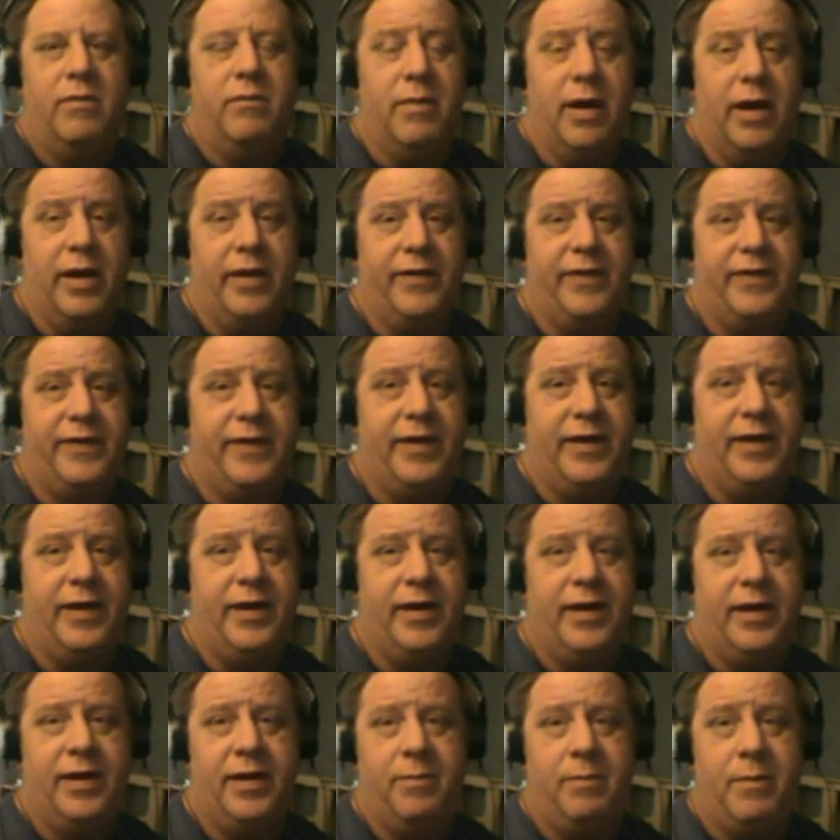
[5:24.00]

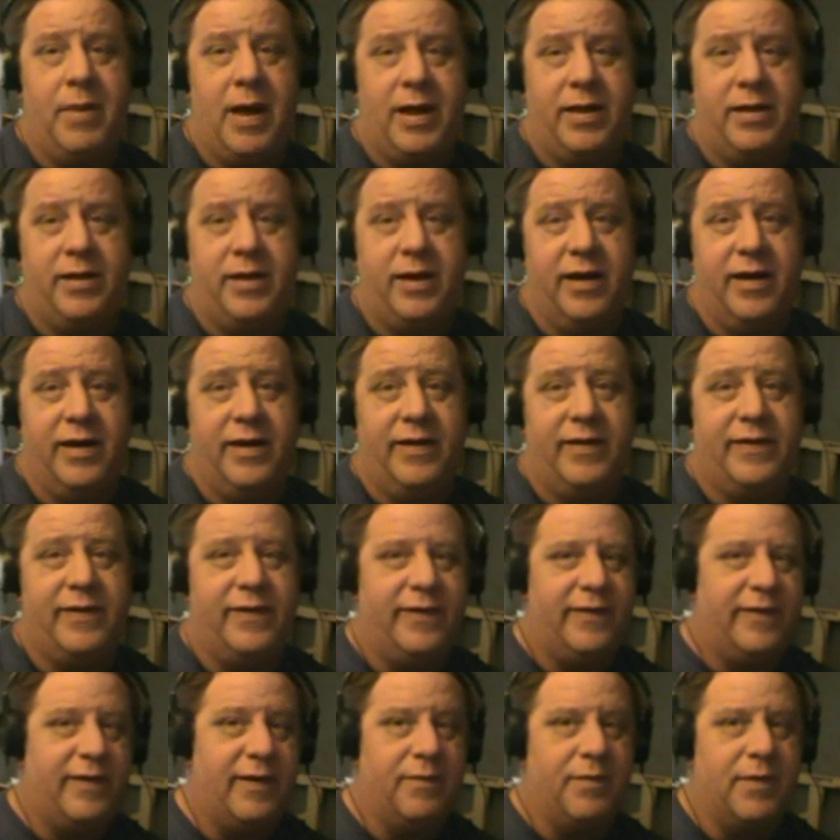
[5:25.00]
medicine and med
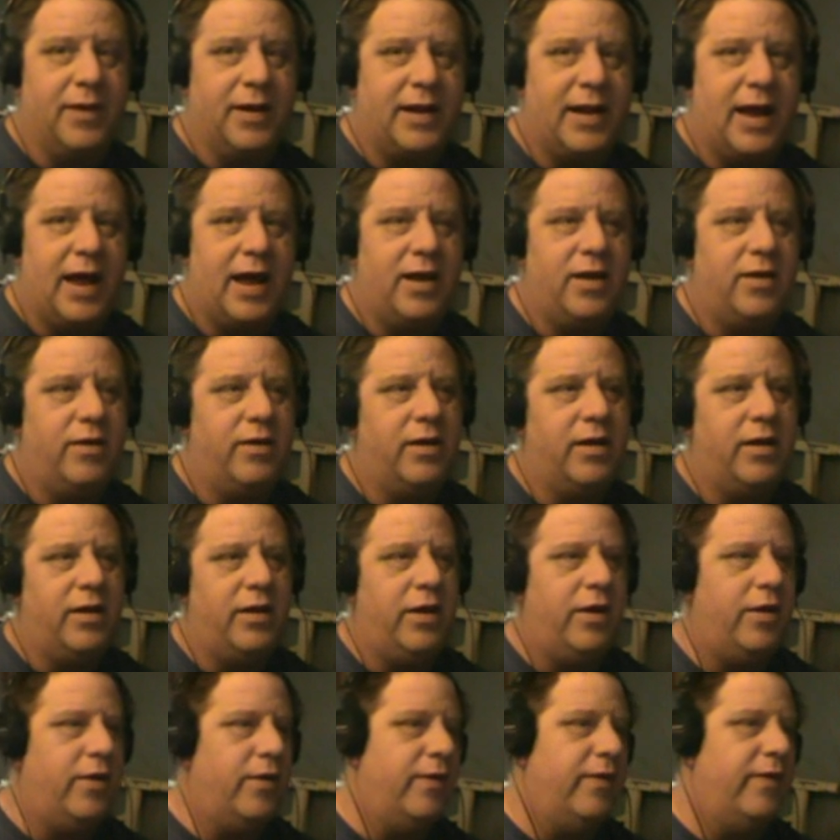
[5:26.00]
kits and stuff like that you
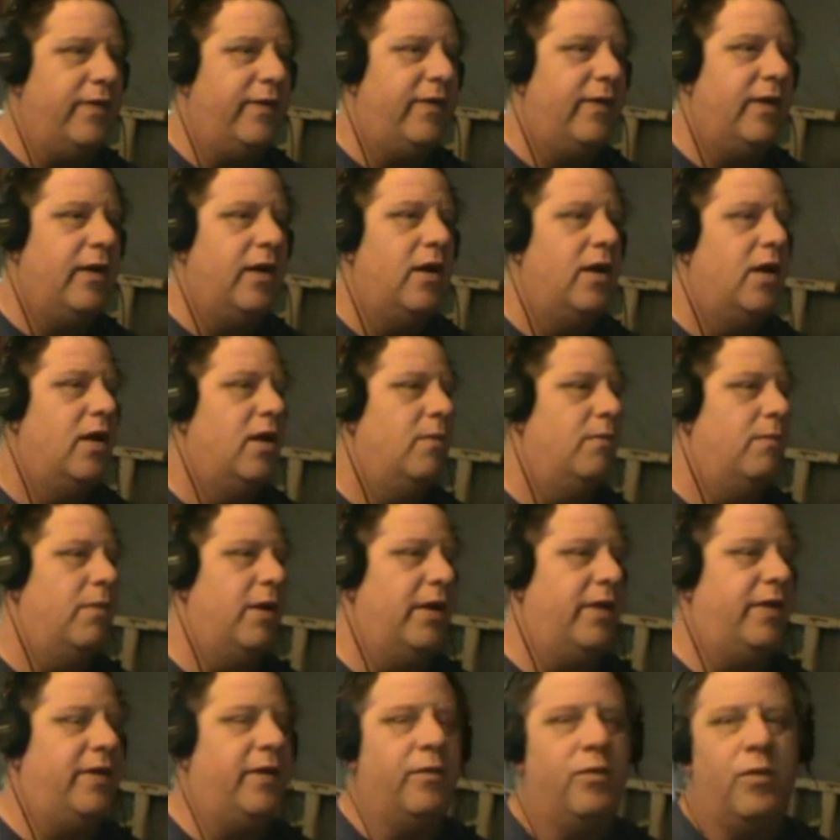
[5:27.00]
can use.
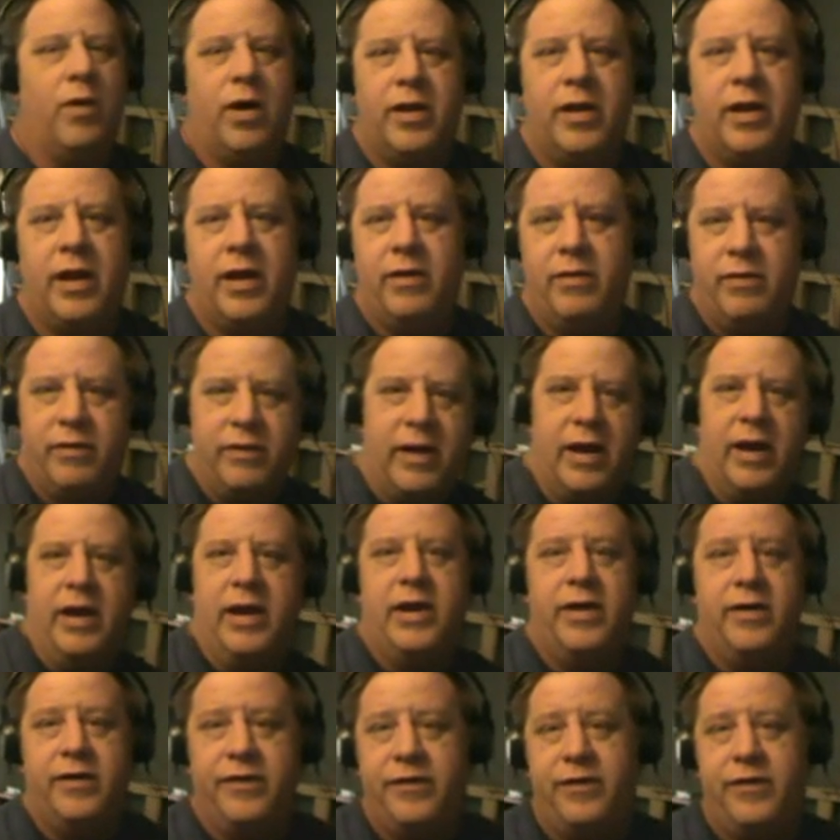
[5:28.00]
But the one
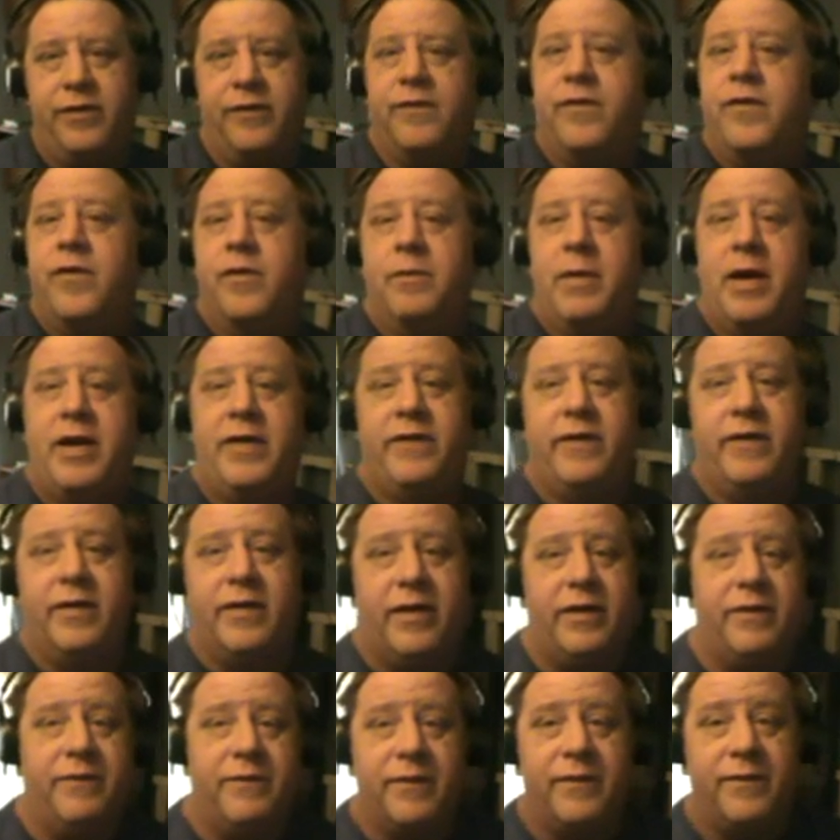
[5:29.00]
that heals you for
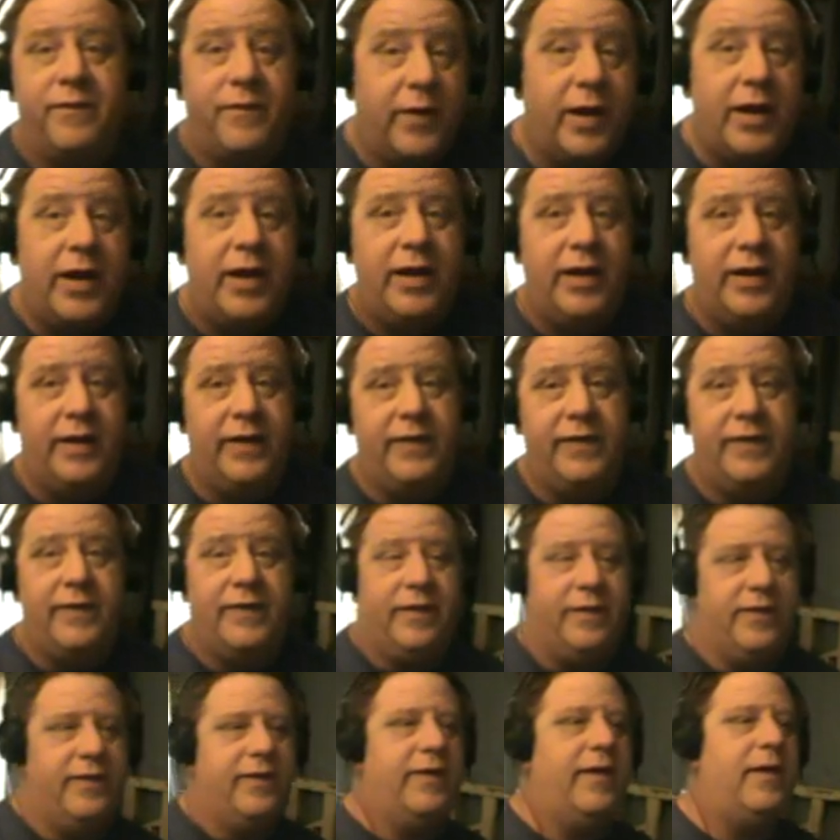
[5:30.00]
basically for free is
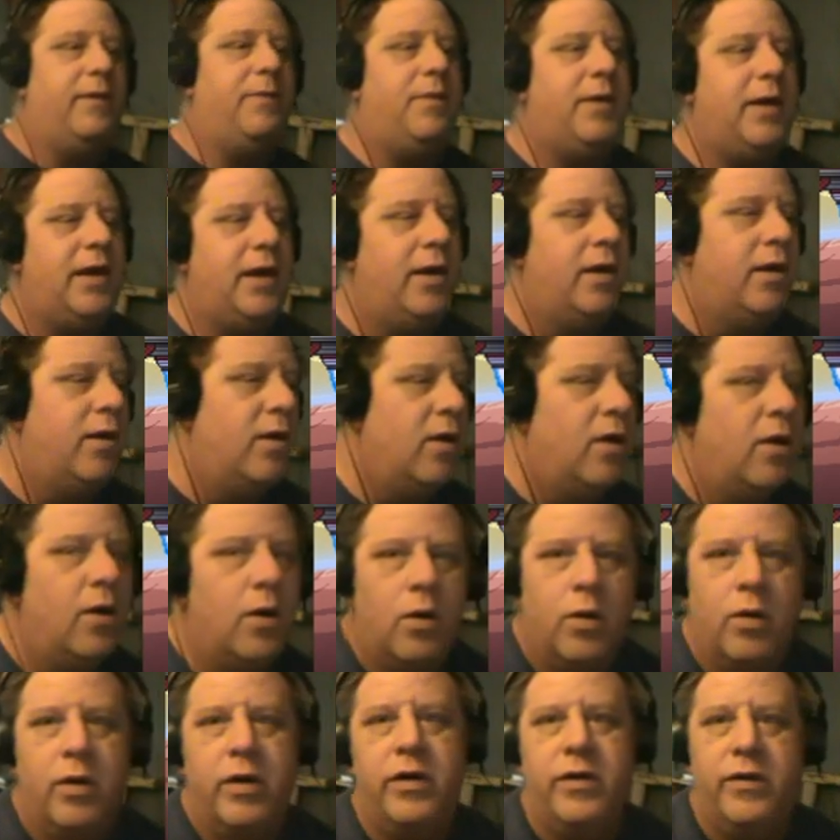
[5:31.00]
sleeping
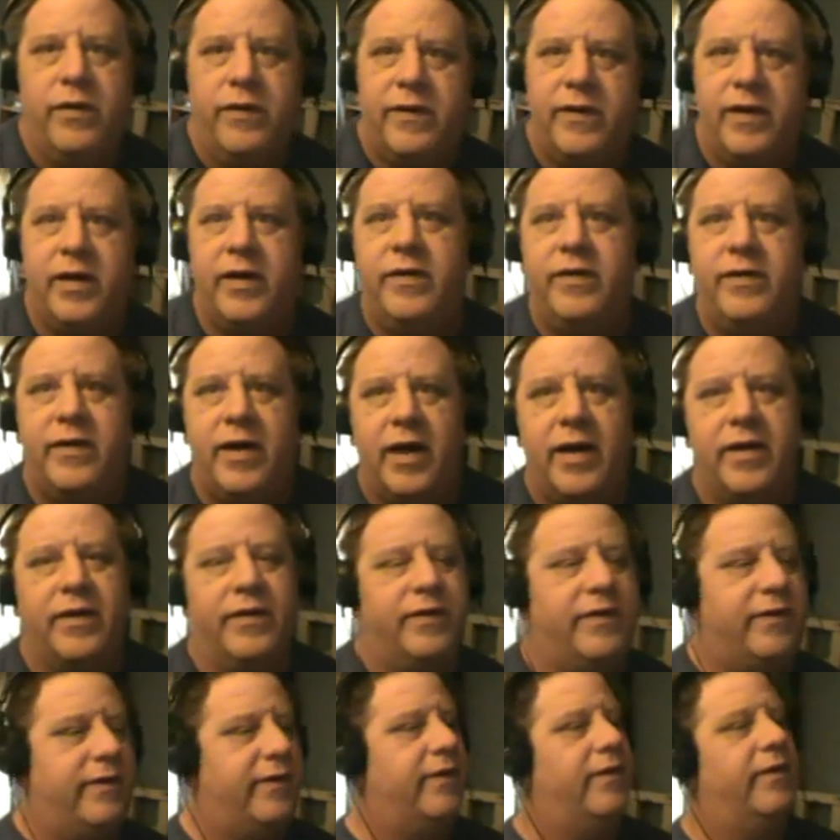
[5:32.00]
or using
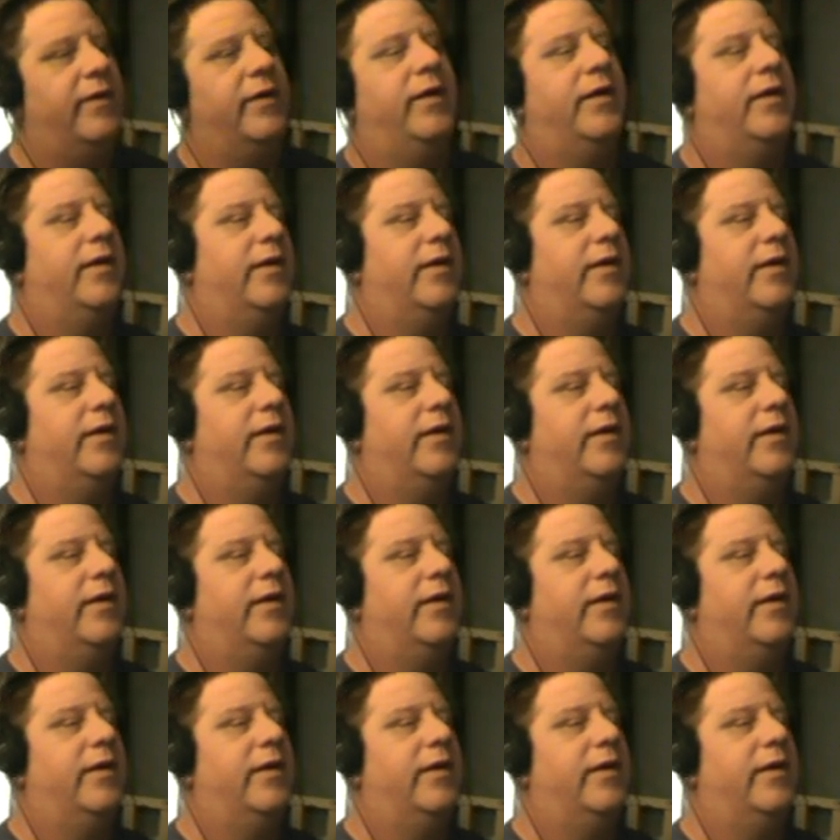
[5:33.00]
tents.